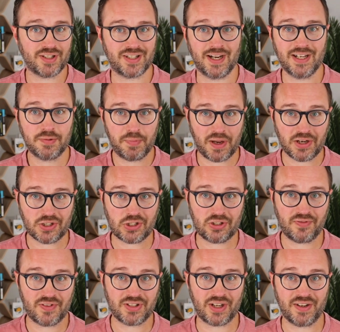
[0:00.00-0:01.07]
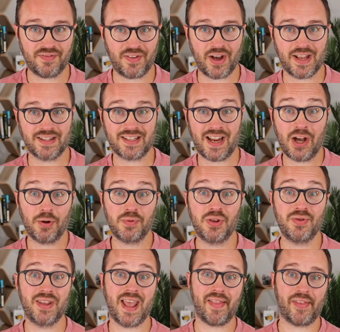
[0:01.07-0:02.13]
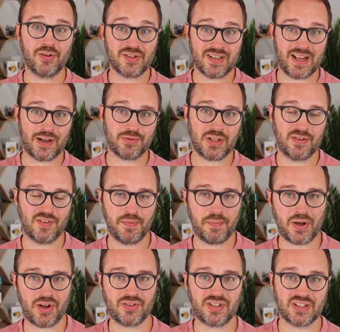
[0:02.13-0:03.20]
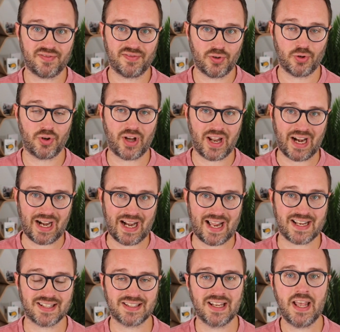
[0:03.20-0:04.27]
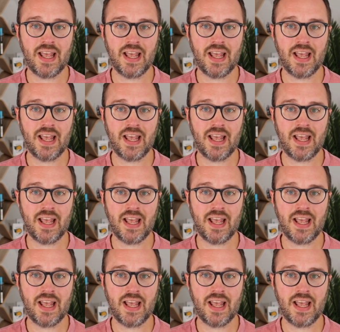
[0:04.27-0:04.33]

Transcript: any special offers I find to help you get those Now TV passes for less.